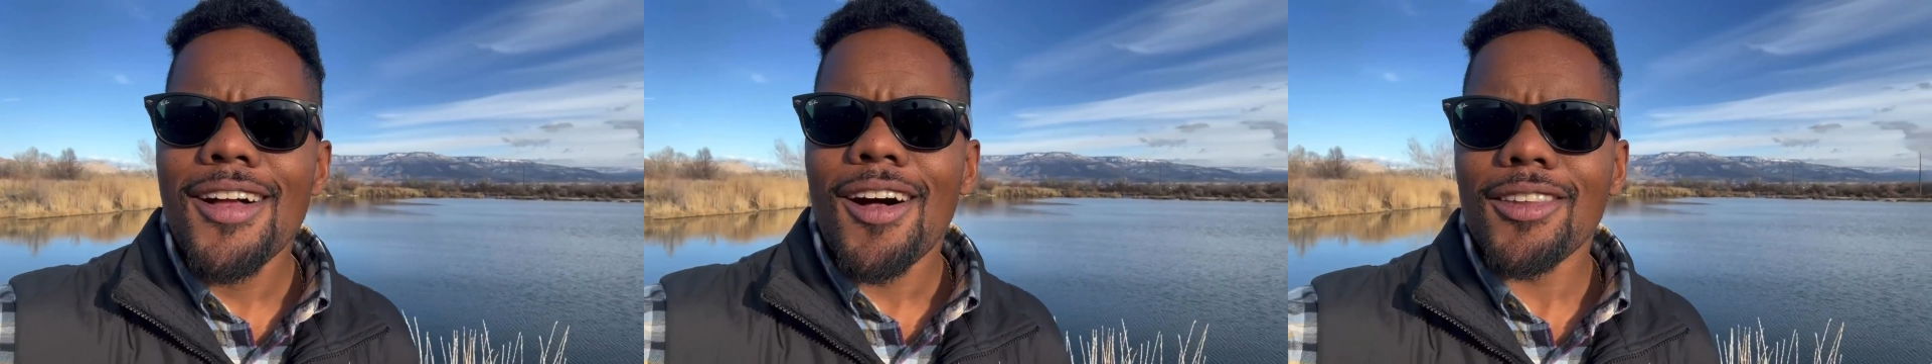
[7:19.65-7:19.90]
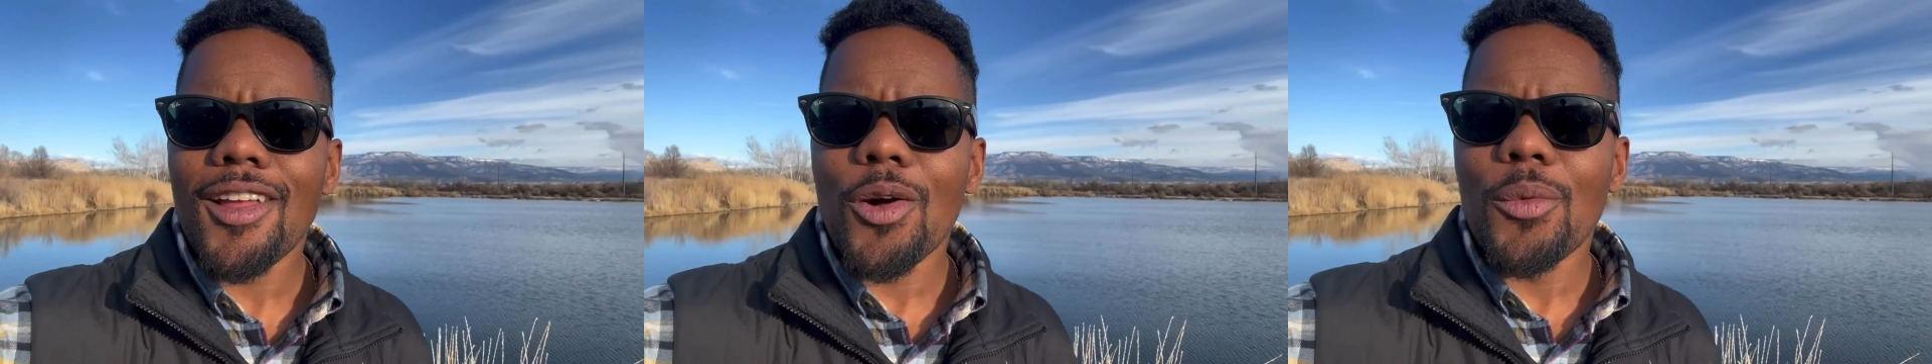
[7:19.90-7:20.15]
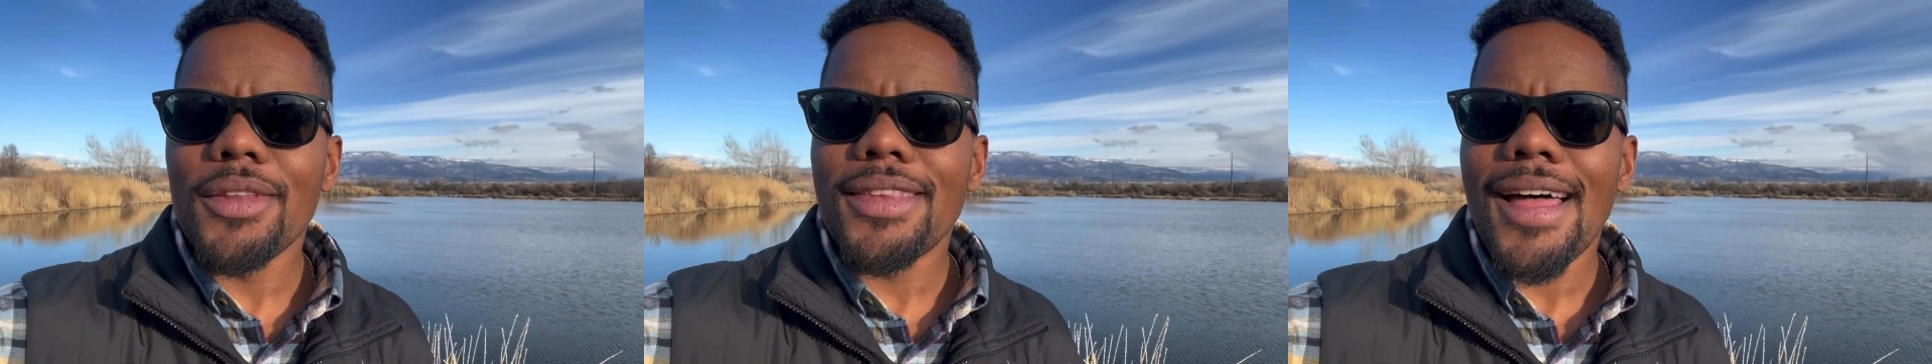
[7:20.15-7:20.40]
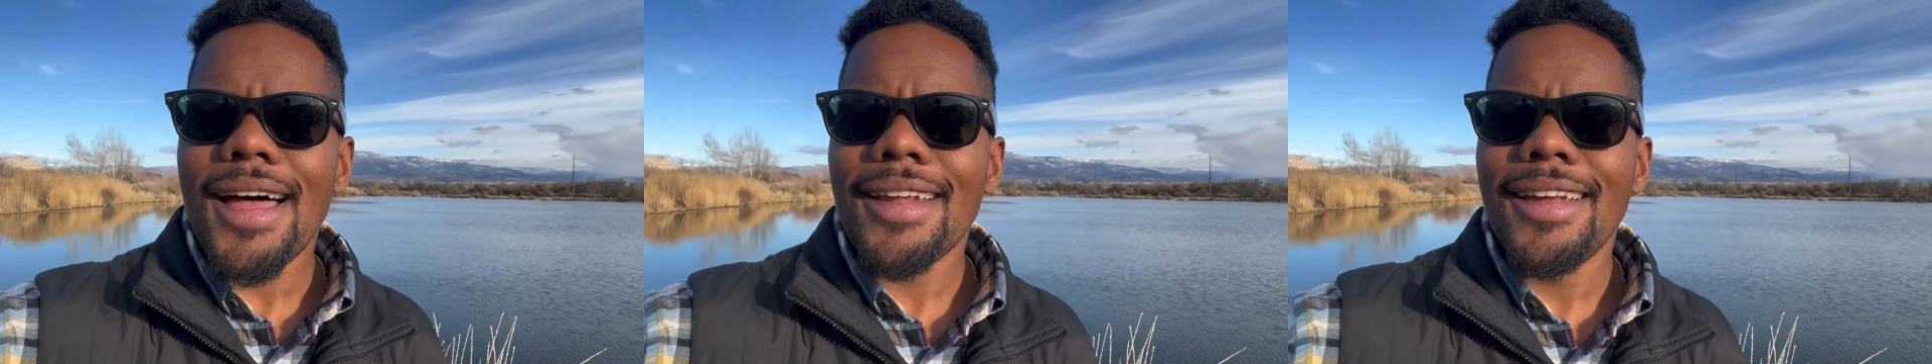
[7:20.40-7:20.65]
along with
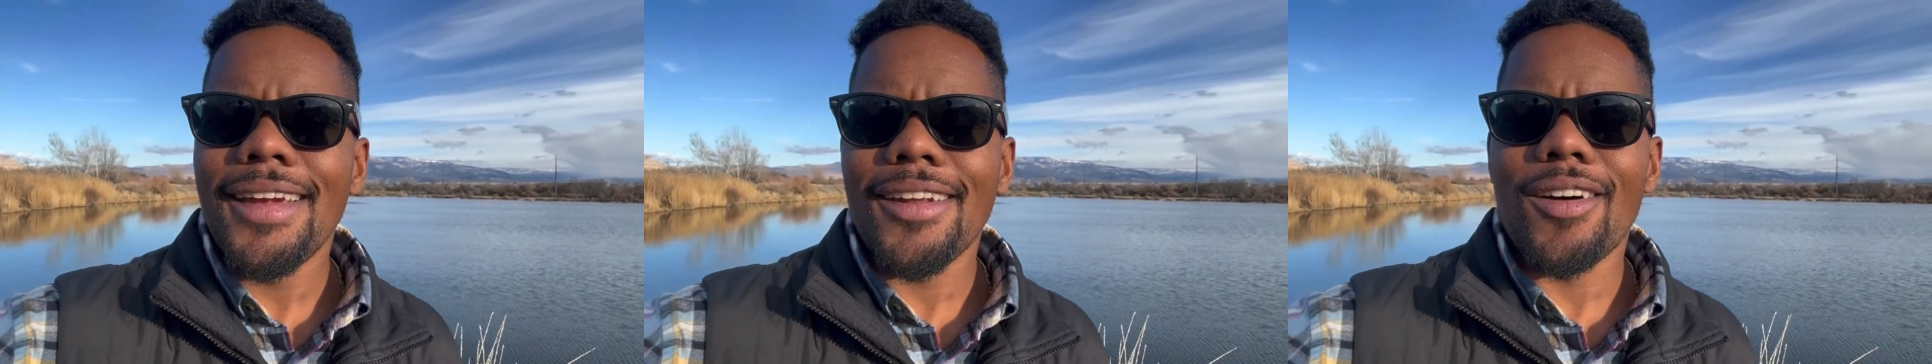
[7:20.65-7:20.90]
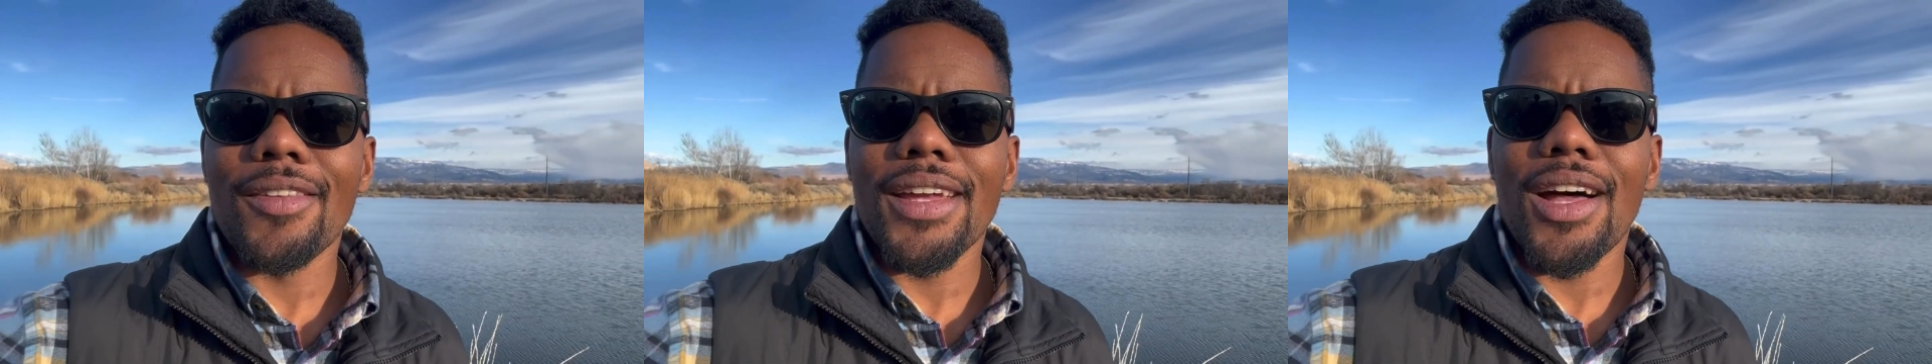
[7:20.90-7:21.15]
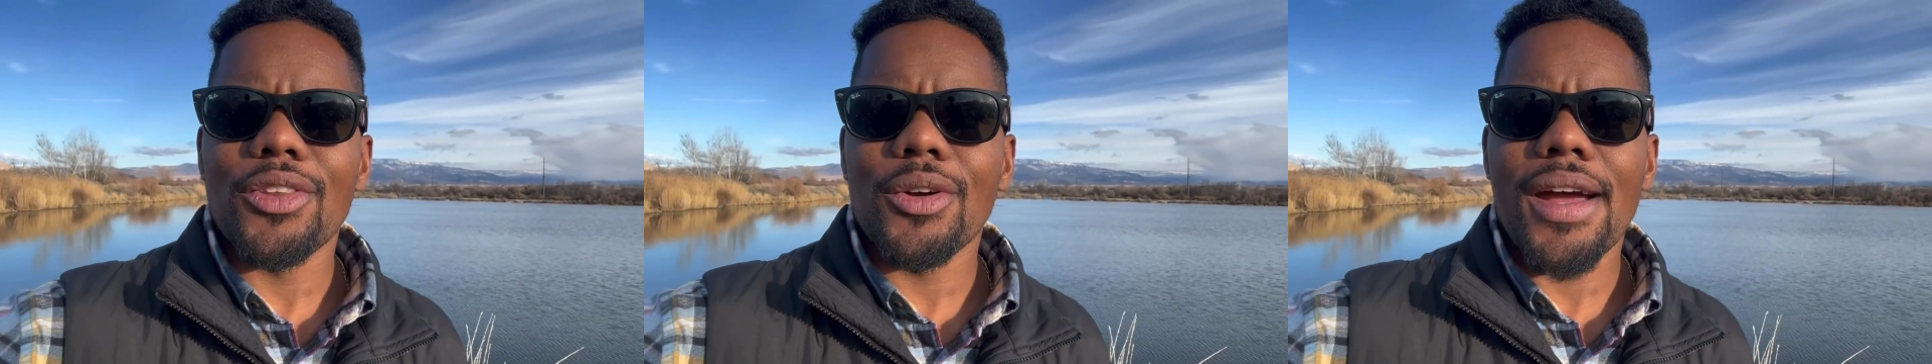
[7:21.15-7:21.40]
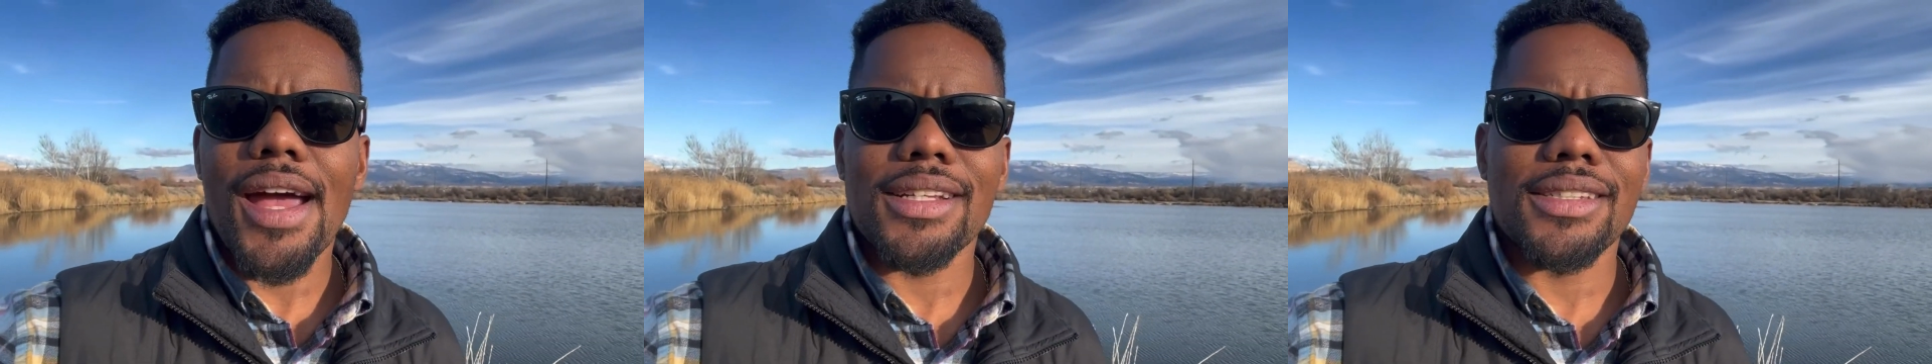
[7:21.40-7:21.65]
that and all the outdoor
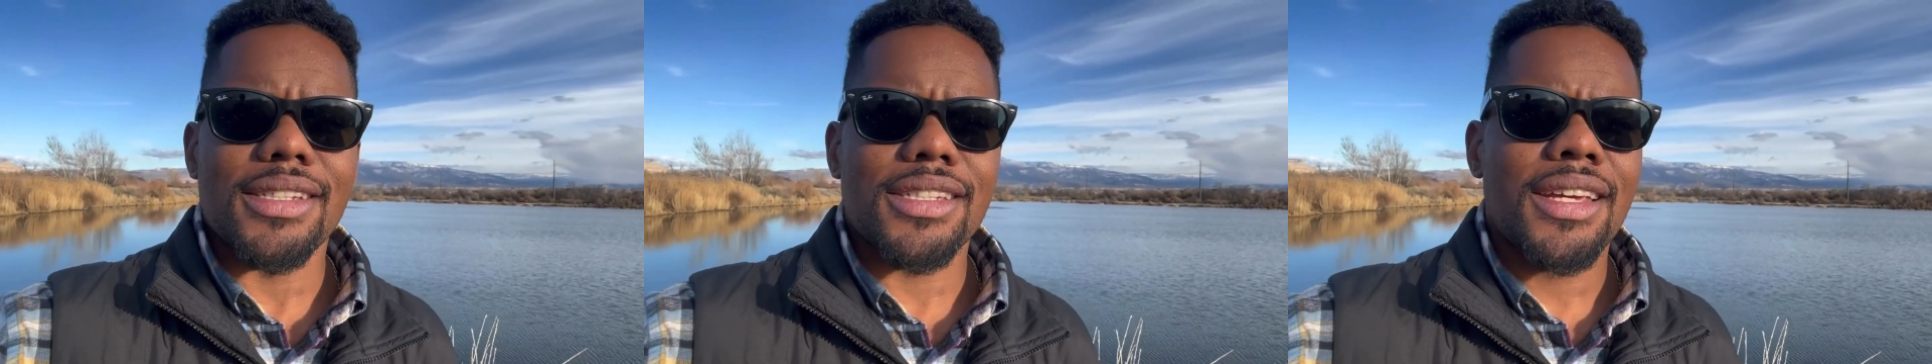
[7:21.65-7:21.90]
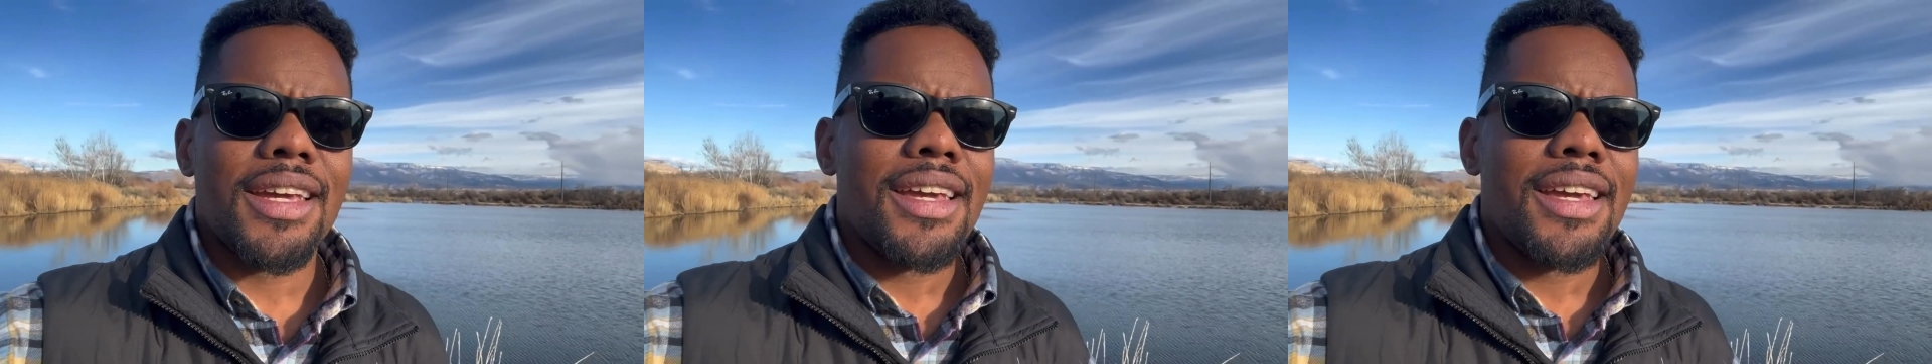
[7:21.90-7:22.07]
access.